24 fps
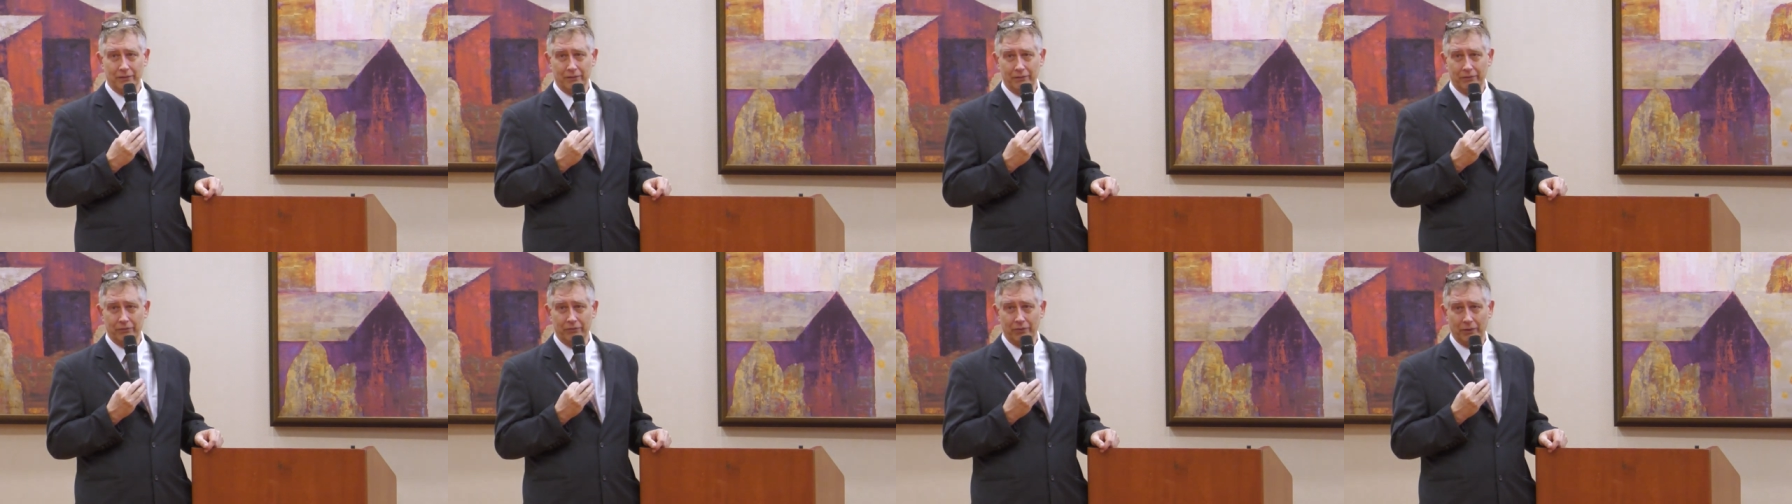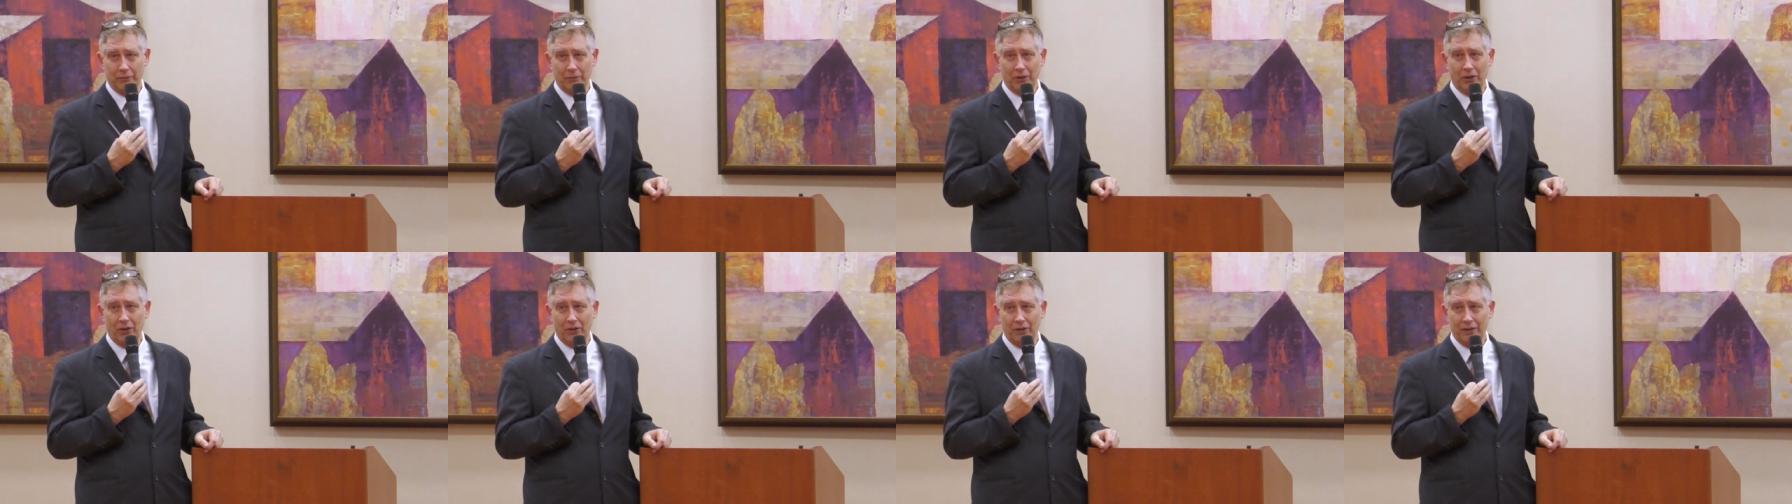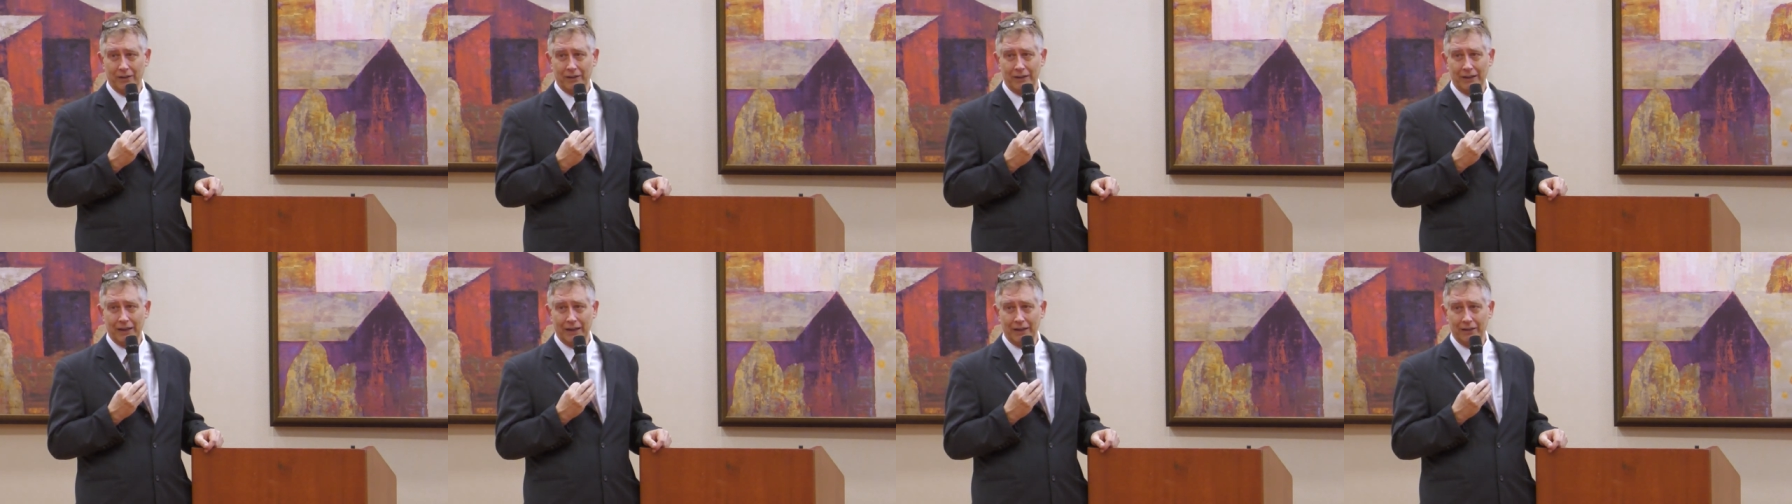from a
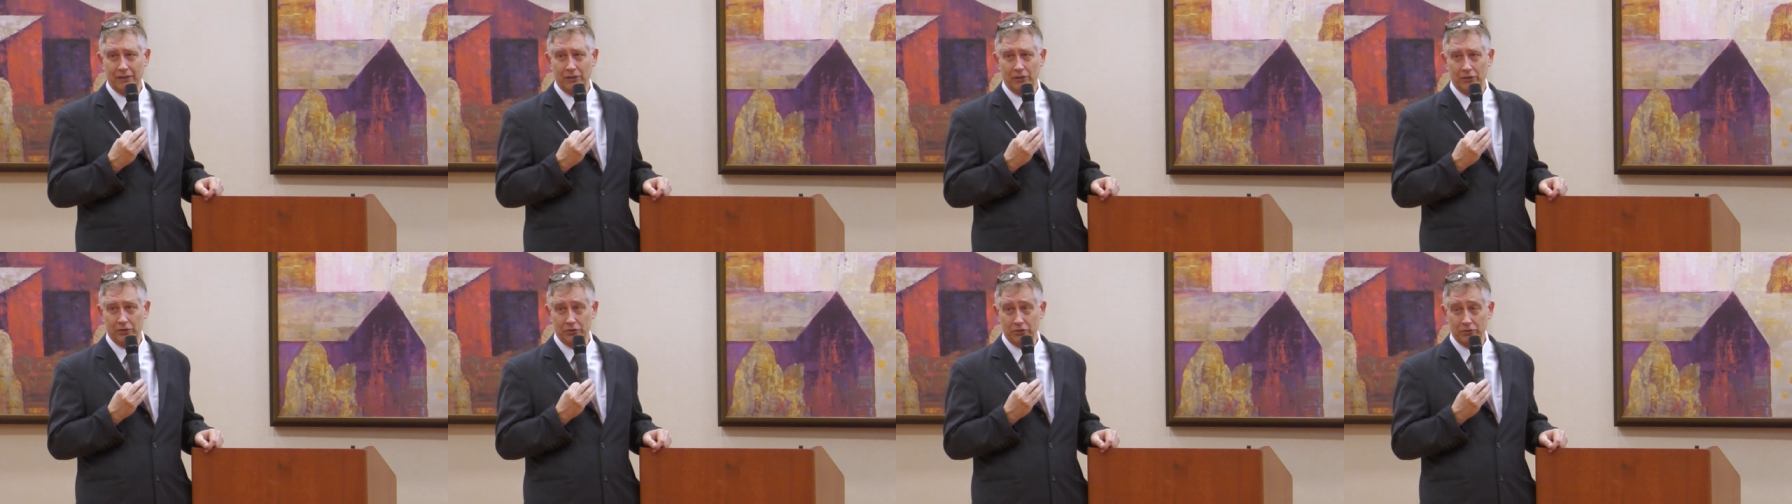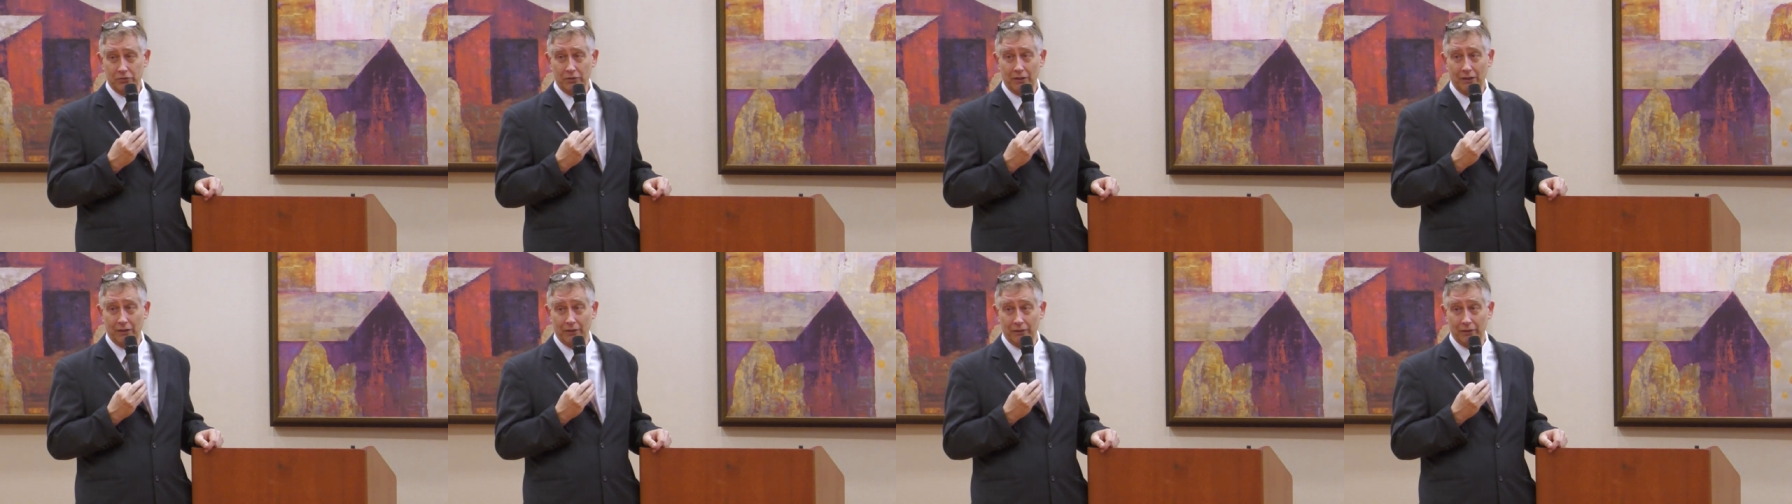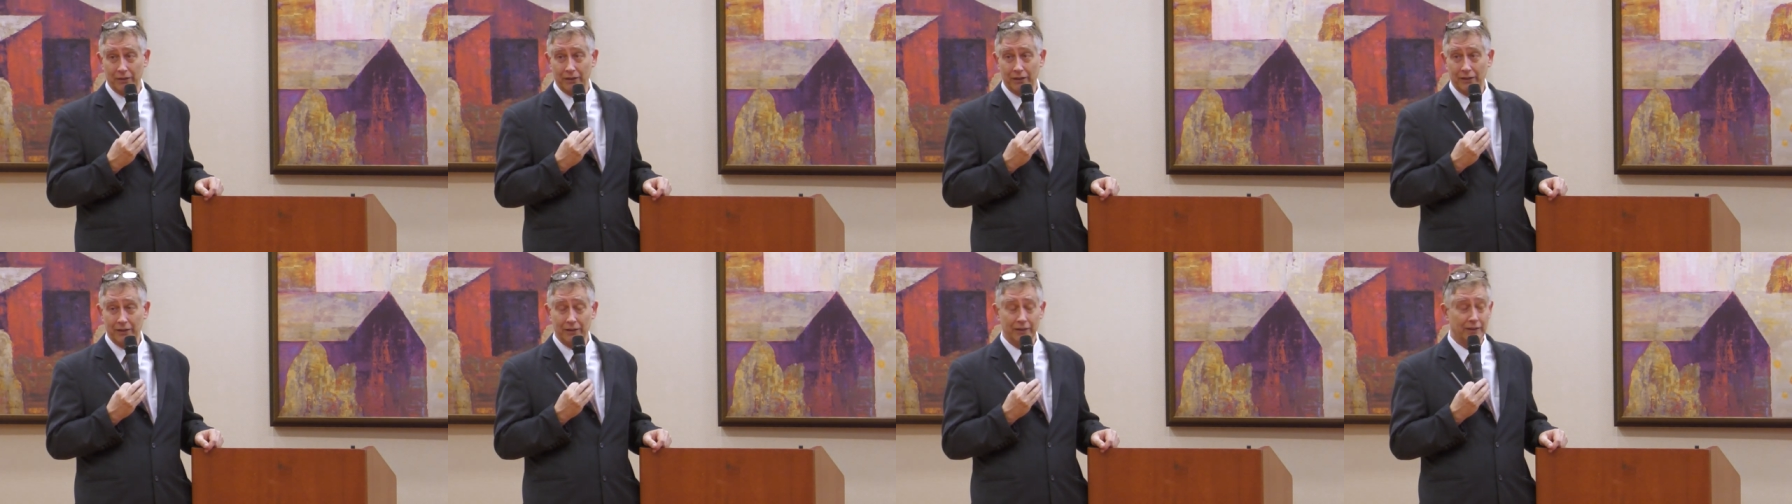heart attack or a
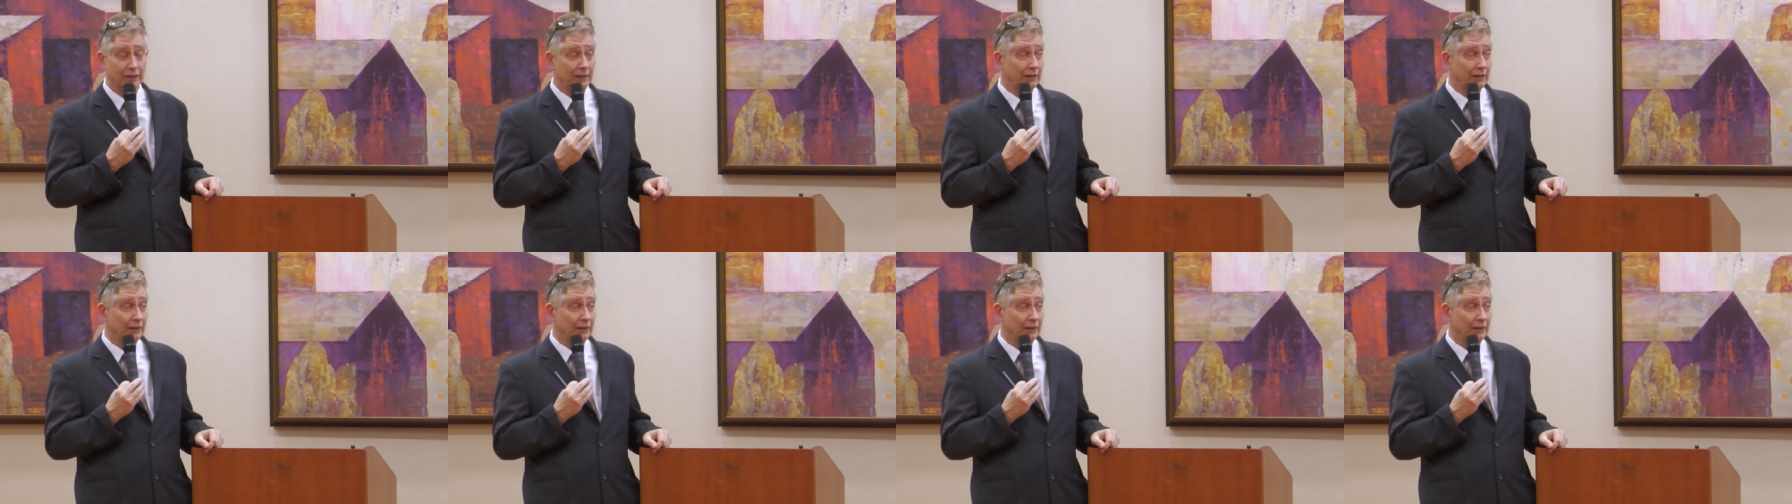stroke.